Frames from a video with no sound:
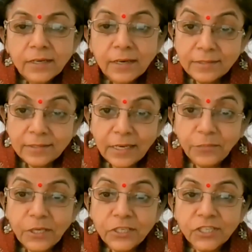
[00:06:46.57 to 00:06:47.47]
a
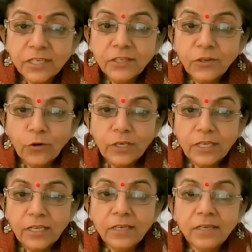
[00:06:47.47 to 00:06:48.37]
celebration on
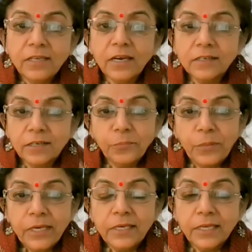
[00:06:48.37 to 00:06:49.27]
India
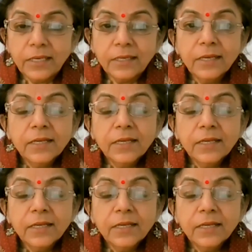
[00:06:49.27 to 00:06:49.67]
completing